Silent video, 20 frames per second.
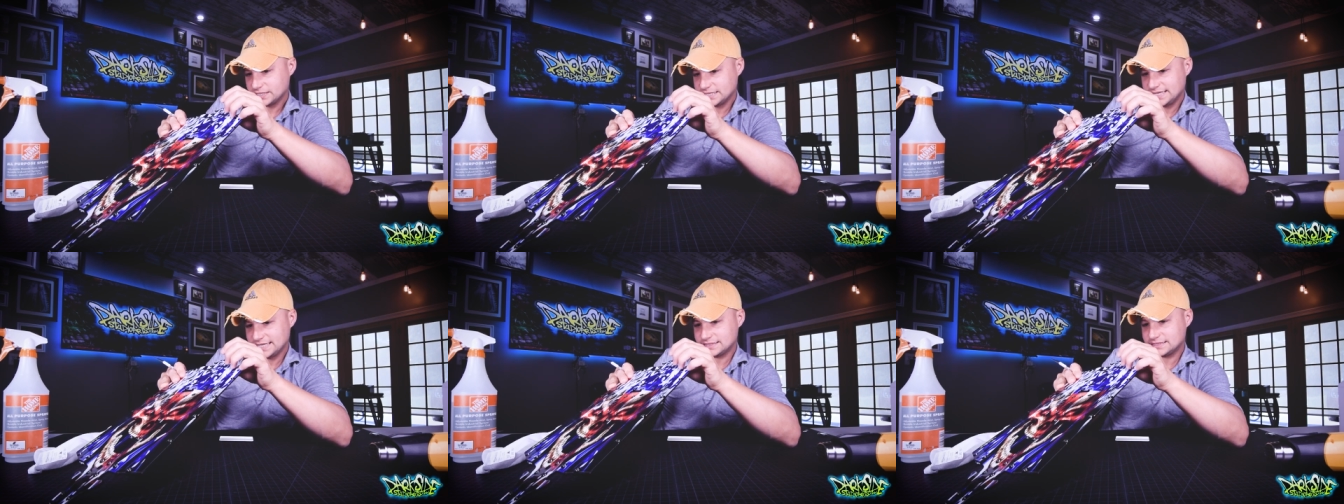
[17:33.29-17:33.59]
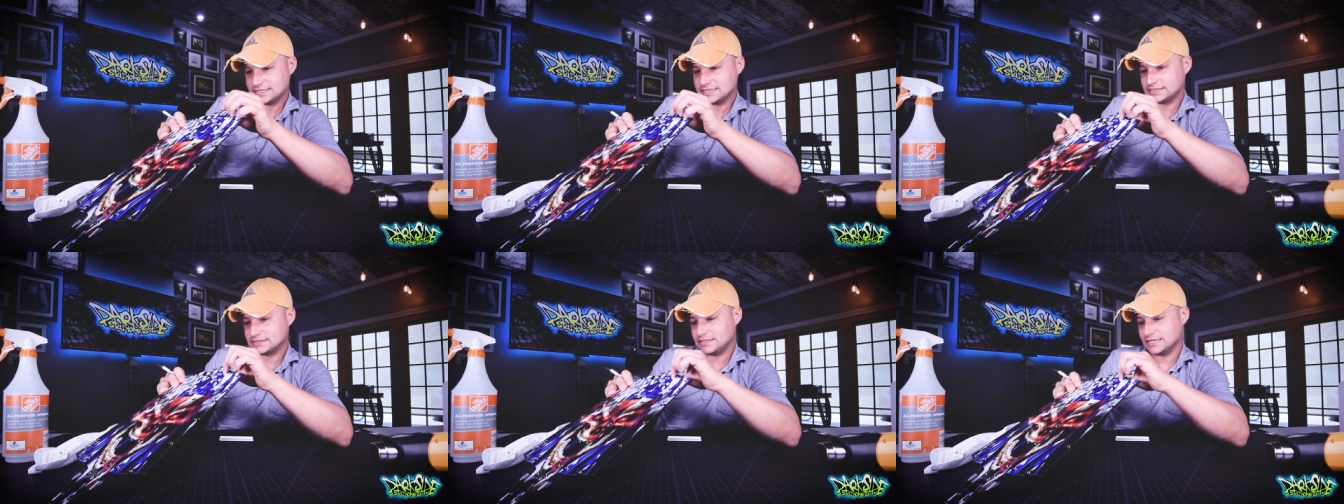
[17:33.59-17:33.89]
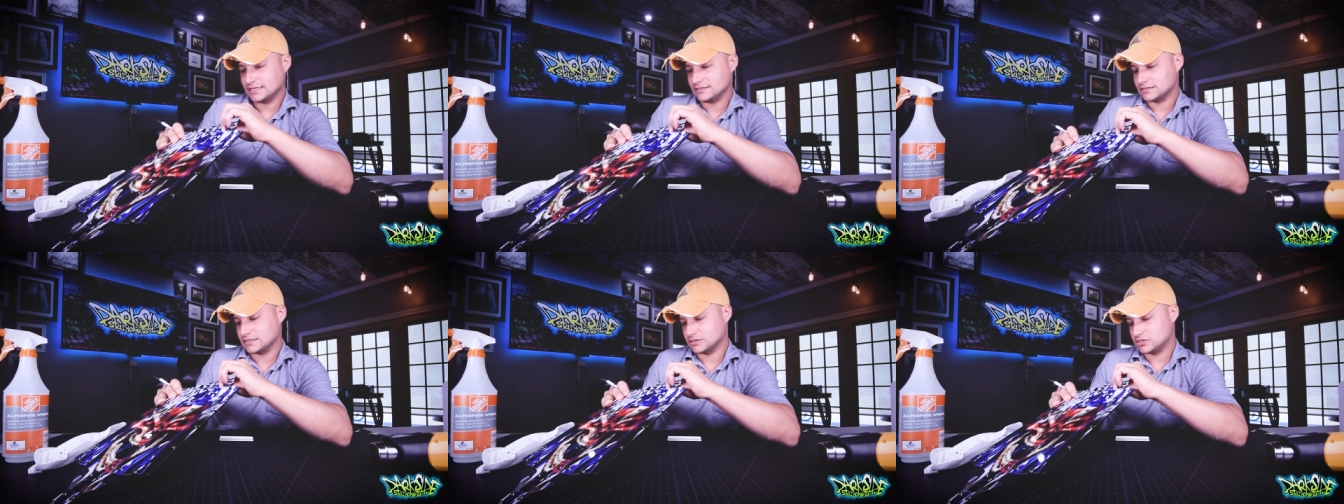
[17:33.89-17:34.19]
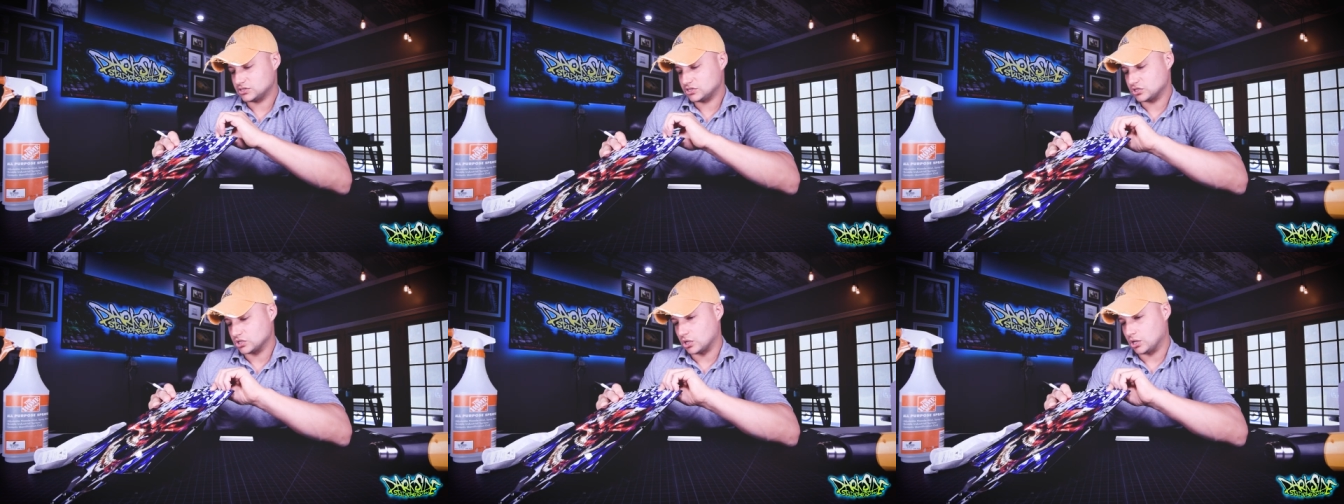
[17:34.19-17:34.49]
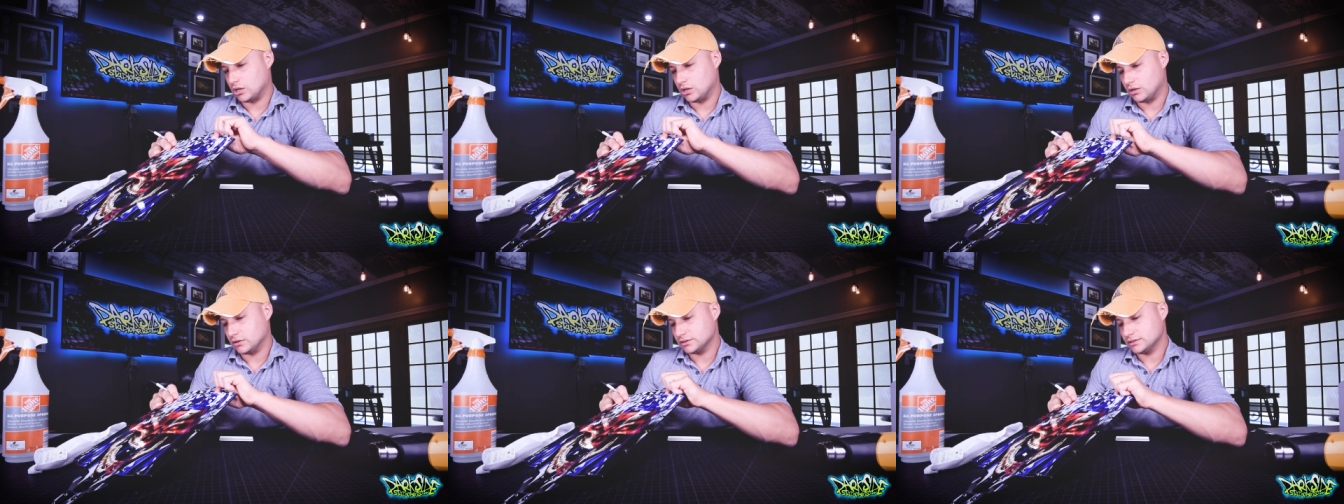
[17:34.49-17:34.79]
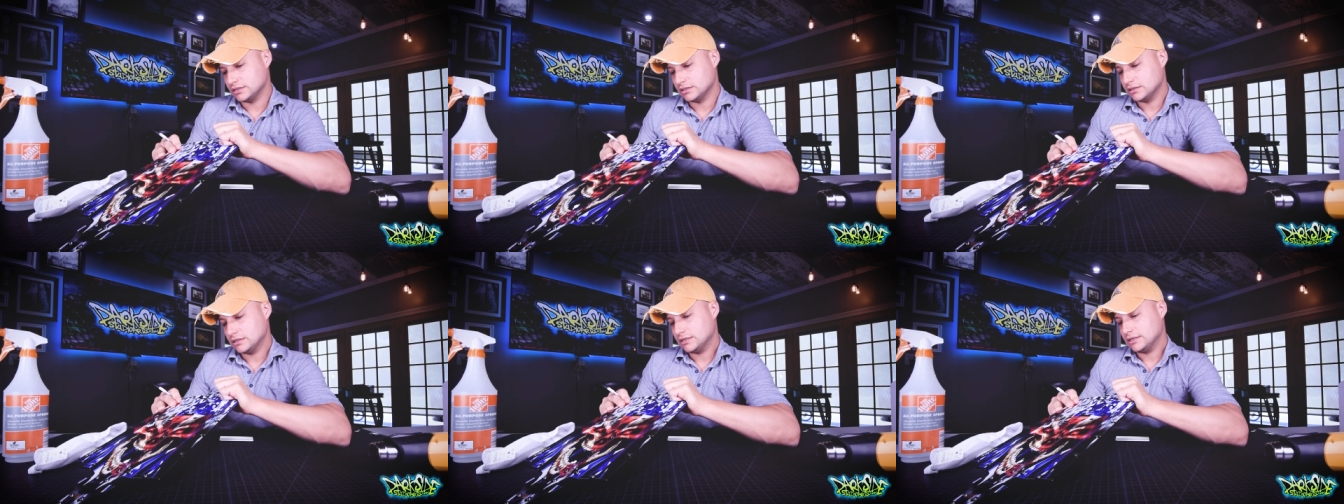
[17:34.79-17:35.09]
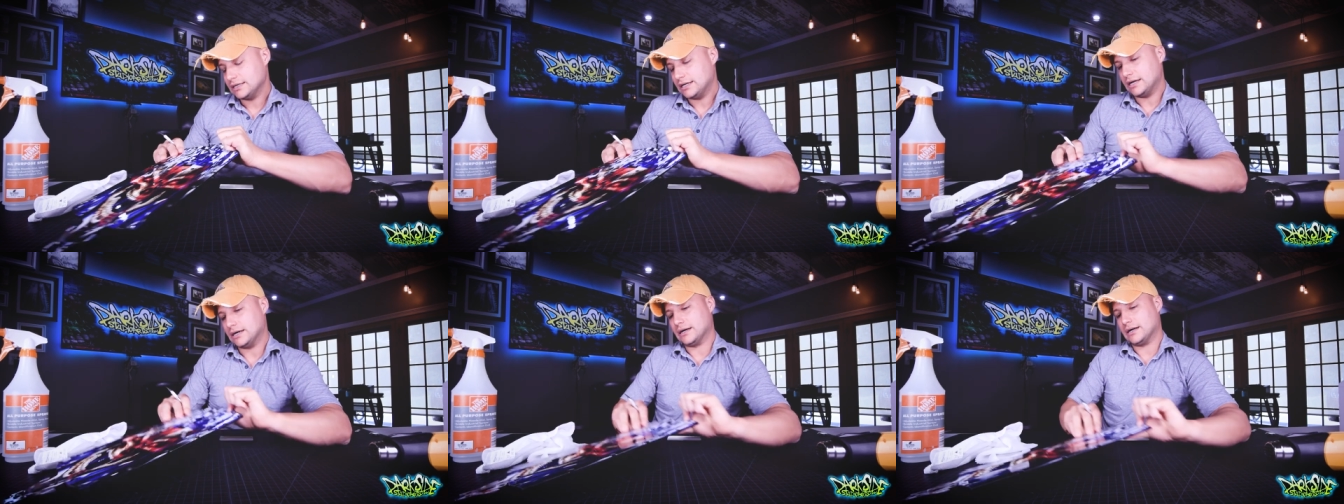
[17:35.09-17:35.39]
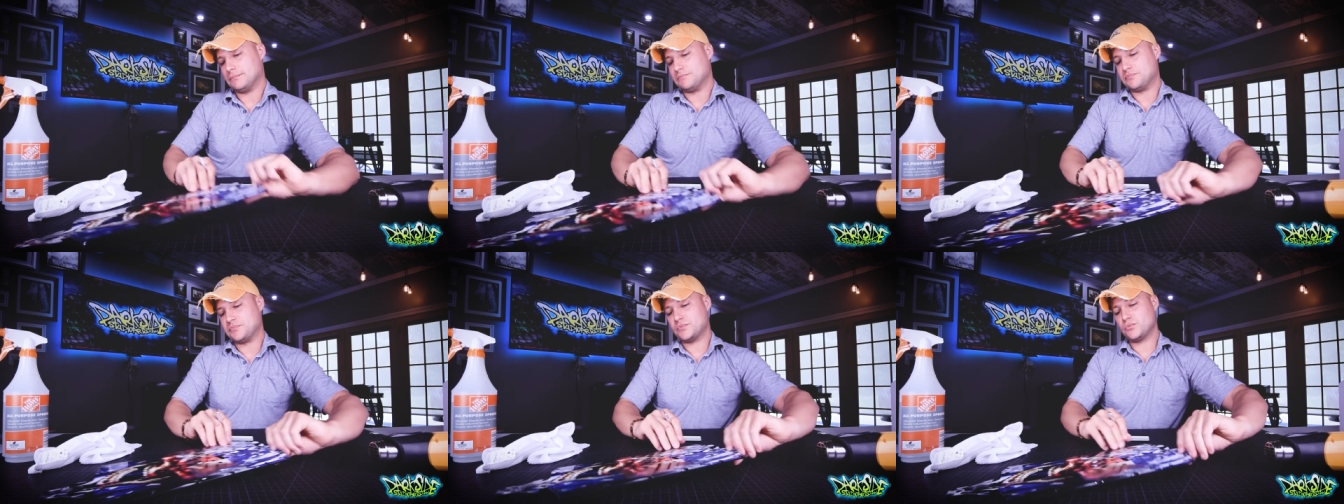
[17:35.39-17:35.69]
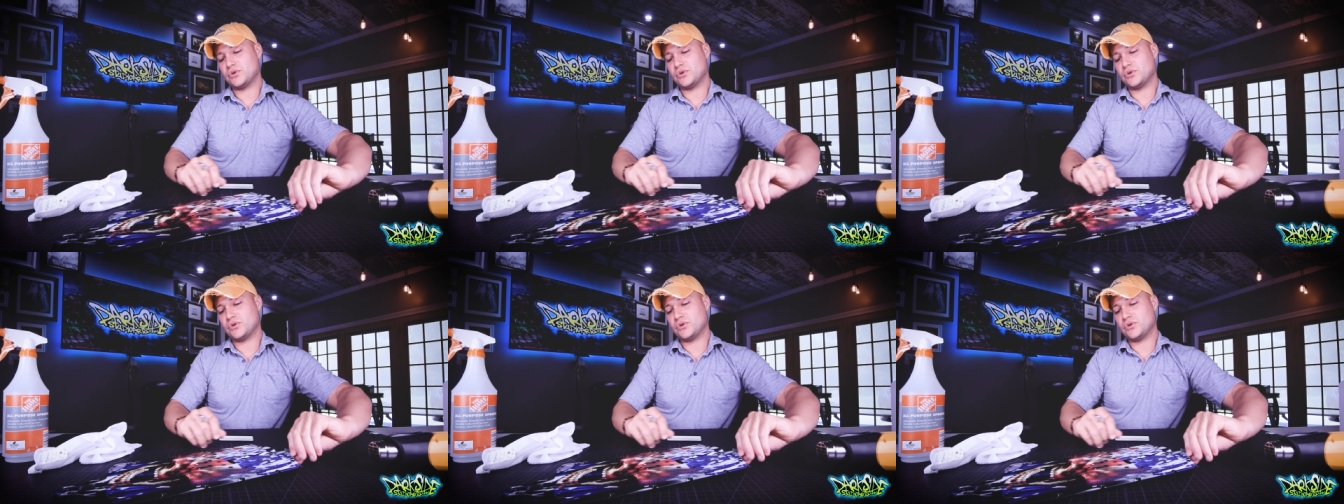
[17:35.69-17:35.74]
get these things installed um,